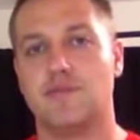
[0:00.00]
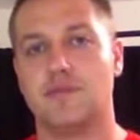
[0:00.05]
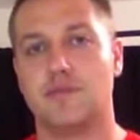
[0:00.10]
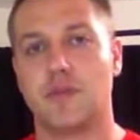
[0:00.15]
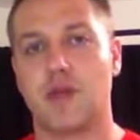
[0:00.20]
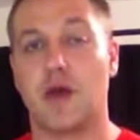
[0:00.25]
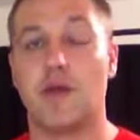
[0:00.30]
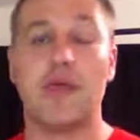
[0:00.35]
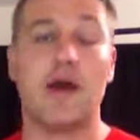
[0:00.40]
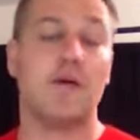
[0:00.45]

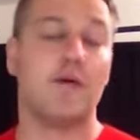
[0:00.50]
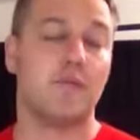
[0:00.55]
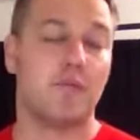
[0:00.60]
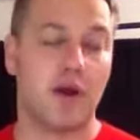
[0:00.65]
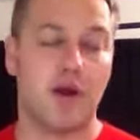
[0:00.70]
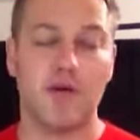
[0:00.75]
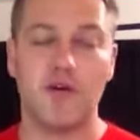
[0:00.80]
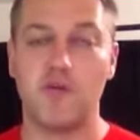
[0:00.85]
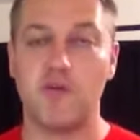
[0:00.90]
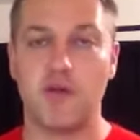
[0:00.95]
that would
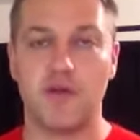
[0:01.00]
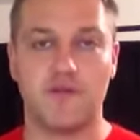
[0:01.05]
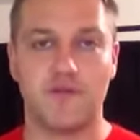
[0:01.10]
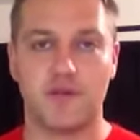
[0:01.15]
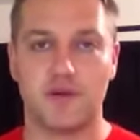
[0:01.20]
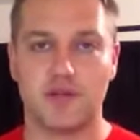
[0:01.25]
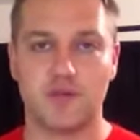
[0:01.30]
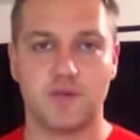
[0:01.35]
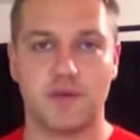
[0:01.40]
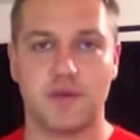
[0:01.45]
probably be the
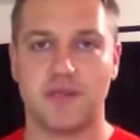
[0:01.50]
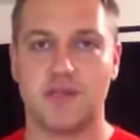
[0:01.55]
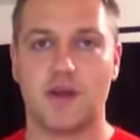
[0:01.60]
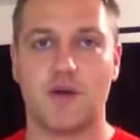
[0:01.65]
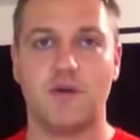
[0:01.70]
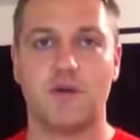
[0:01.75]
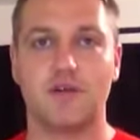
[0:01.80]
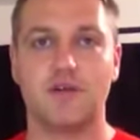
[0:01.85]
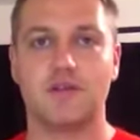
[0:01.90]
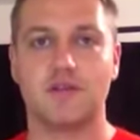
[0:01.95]
first place I
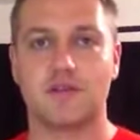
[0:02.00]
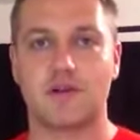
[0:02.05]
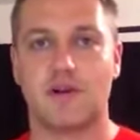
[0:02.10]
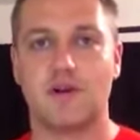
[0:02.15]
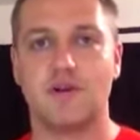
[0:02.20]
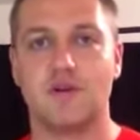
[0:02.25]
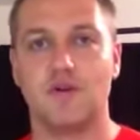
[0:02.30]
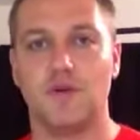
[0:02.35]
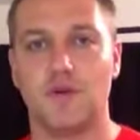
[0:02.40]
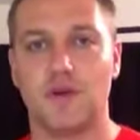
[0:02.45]
would
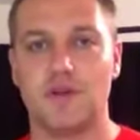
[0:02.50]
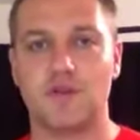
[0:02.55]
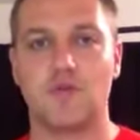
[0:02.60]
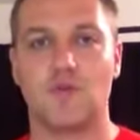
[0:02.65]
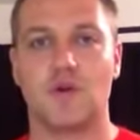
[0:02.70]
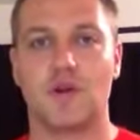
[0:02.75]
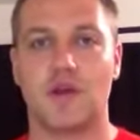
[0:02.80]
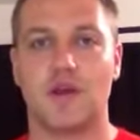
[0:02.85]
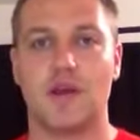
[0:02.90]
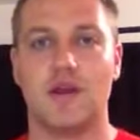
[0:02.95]
start doing, is
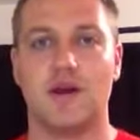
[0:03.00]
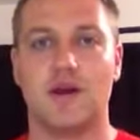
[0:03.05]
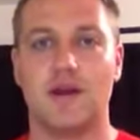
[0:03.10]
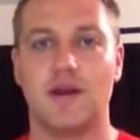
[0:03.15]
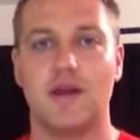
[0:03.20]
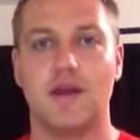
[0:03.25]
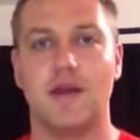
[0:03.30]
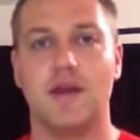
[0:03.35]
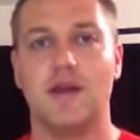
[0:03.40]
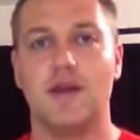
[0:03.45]
working
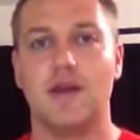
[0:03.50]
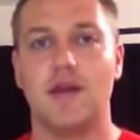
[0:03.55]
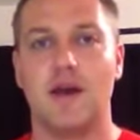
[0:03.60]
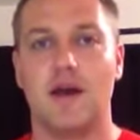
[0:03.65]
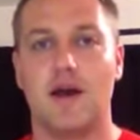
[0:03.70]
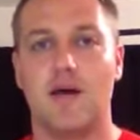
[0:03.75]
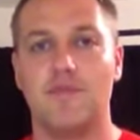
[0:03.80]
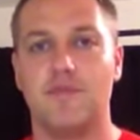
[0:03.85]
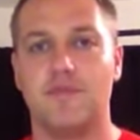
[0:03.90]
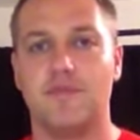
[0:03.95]
on
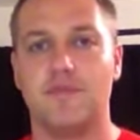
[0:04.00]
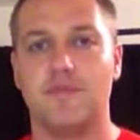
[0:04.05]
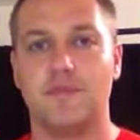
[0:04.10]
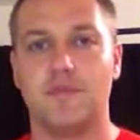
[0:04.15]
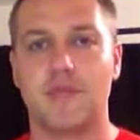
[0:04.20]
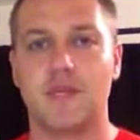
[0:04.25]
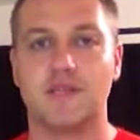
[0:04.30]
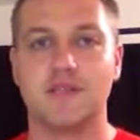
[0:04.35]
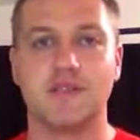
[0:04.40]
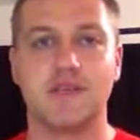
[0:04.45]

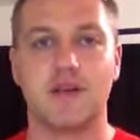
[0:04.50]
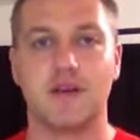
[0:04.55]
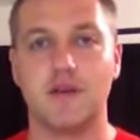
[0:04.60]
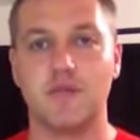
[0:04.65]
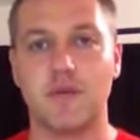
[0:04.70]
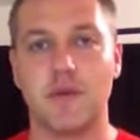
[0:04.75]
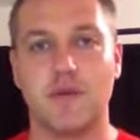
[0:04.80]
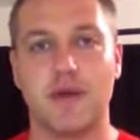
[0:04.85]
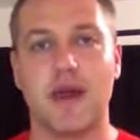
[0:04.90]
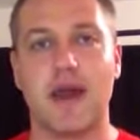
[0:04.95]
considering
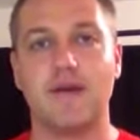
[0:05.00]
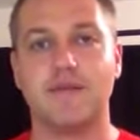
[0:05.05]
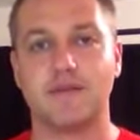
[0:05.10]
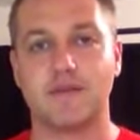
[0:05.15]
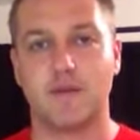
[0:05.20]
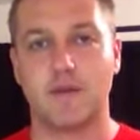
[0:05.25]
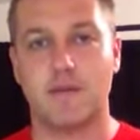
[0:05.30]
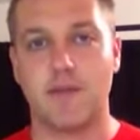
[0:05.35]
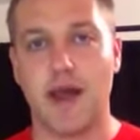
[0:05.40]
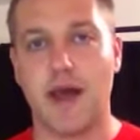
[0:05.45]
maybe I have
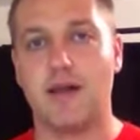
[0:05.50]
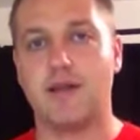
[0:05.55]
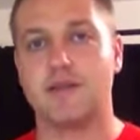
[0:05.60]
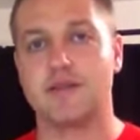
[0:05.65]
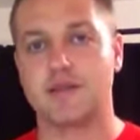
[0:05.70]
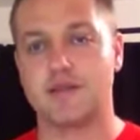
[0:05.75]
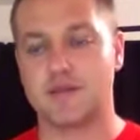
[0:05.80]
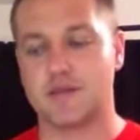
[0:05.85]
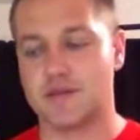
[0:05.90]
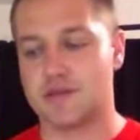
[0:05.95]
some
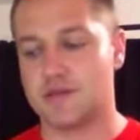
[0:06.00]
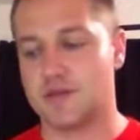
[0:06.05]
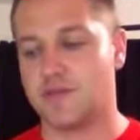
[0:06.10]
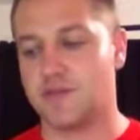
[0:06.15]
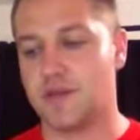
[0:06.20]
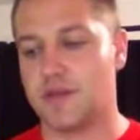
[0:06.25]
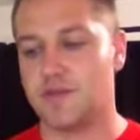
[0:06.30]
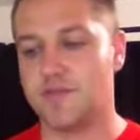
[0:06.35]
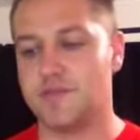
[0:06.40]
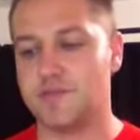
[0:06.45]
imbalances or
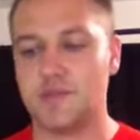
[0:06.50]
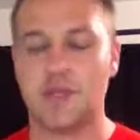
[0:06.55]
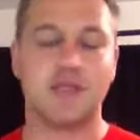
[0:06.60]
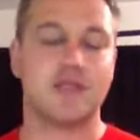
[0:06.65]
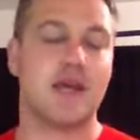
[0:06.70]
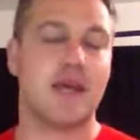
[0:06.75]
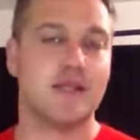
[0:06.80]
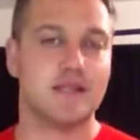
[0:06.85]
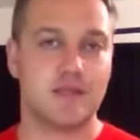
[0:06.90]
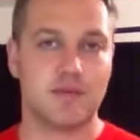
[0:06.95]
something.
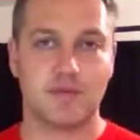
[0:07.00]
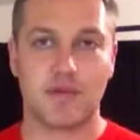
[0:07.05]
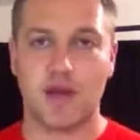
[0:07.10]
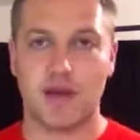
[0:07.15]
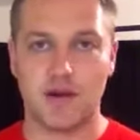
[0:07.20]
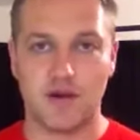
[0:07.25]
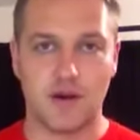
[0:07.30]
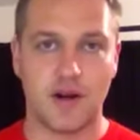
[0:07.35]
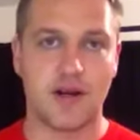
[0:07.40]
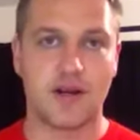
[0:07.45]
Unless I had some
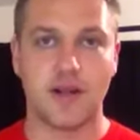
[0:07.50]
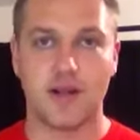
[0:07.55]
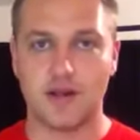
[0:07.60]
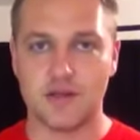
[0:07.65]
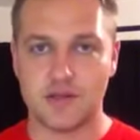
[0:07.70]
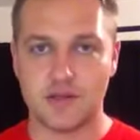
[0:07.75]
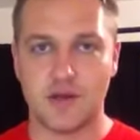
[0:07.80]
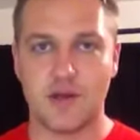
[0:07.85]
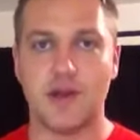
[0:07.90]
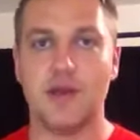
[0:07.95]
kind of direct
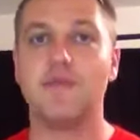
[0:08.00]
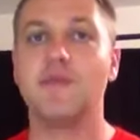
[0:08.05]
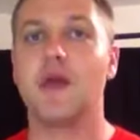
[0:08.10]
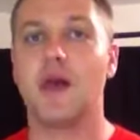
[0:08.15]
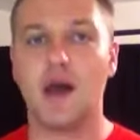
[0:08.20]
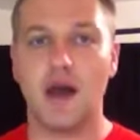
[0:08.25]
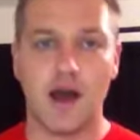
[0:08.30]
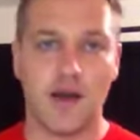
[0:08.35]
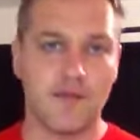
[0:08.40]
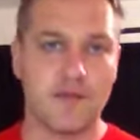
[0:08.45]
injury,
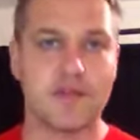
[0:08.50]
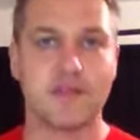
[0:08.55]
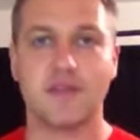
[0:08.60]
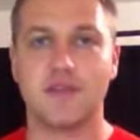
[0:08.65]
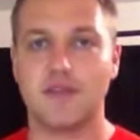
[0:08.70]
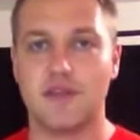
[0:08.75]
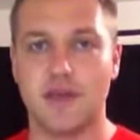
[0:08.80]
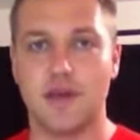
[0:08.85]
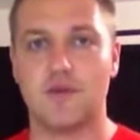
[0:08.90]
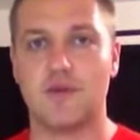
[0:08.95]
obviously
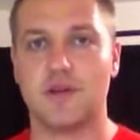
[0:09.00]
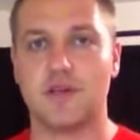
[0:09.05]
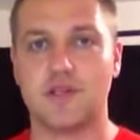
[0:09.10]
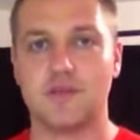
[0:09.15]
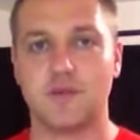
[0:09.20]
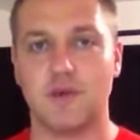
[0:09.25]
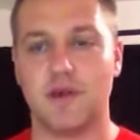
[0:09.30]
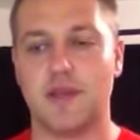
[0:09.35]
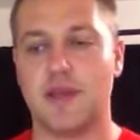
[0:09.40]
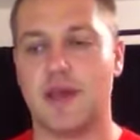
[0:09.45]
then it would
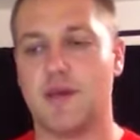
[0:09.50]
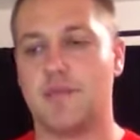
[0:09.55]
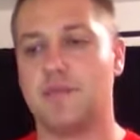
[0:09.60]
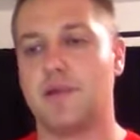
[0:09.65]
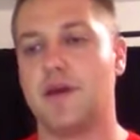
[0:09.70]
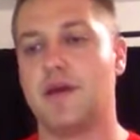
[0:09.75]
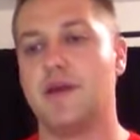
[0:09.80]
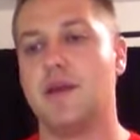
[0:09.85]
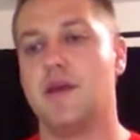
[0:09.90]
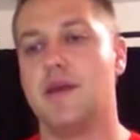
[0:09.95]
explain that.
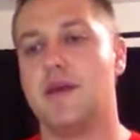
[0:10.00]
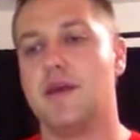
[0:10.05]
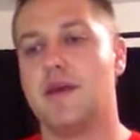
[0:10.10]
But